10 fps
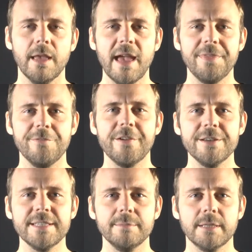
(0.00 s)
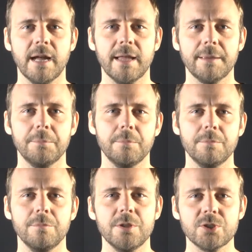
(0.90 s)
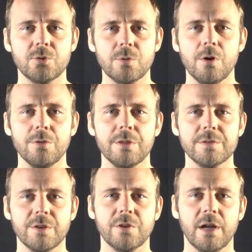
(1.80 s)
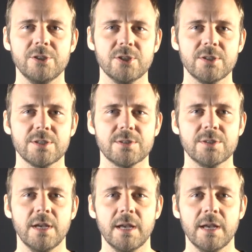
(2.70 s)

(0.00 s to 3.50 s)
At the very same time, this growth of self-consciousness